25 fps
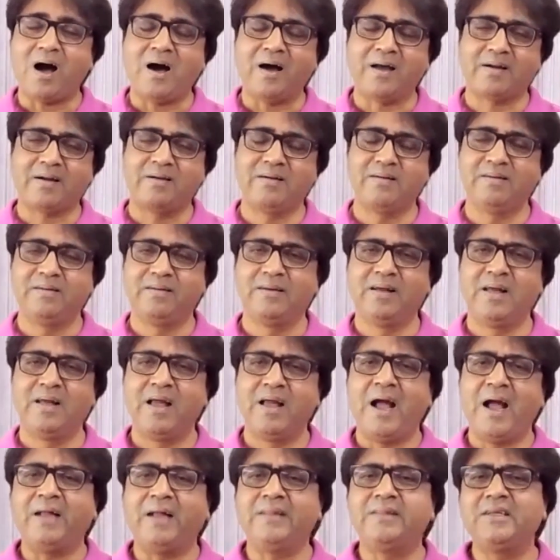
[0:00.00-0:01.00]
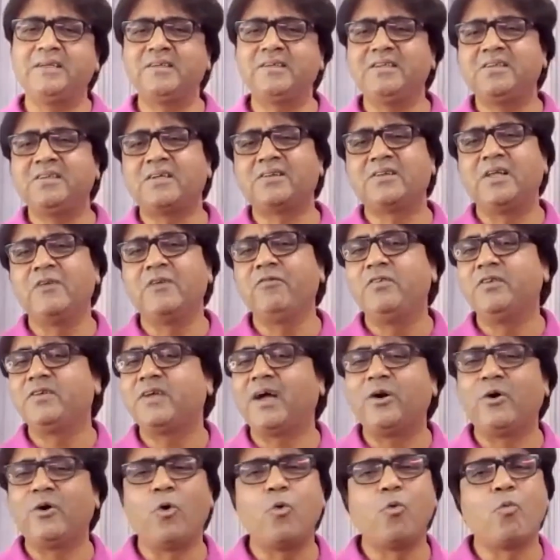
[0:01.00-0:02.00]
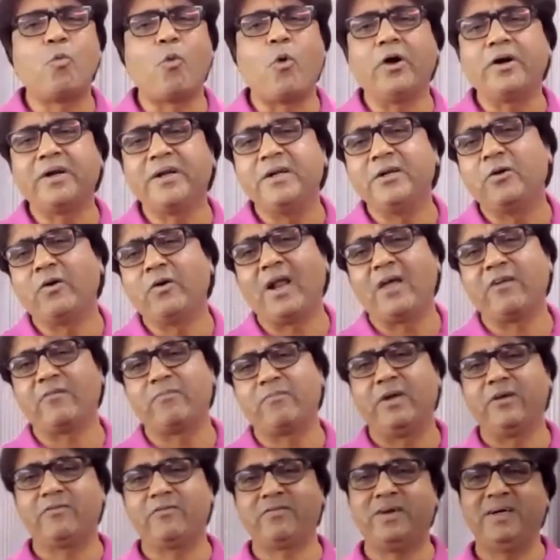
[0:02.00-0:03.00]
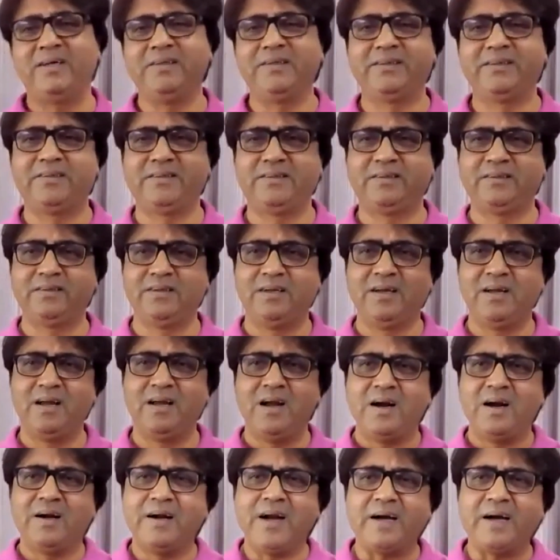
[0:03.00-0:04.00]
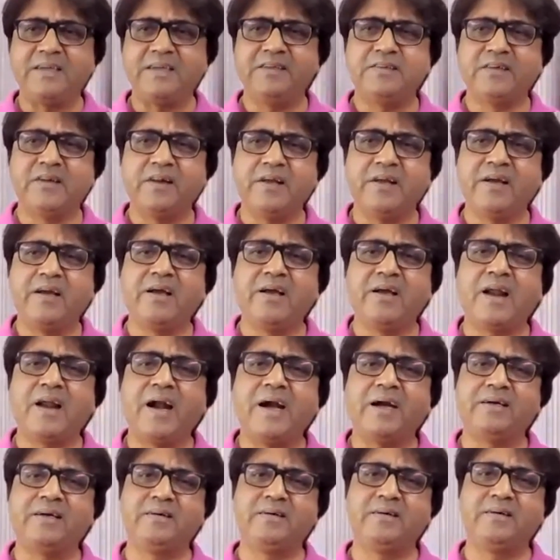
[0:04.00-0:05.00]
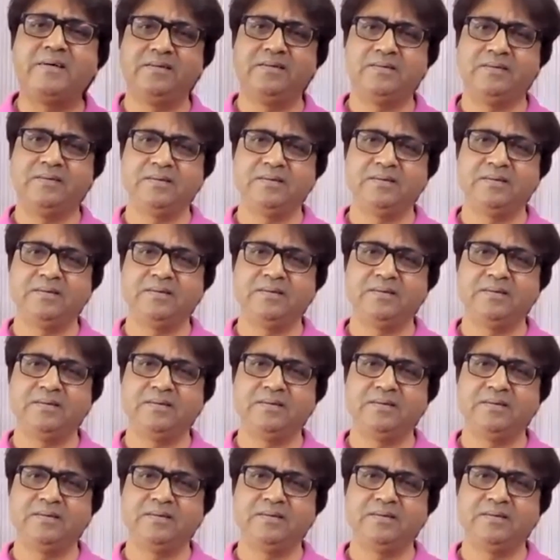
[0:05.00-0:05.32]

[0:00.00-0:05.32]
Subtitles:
R. And this is the thing which I don't want in your life, my friends. That is regret.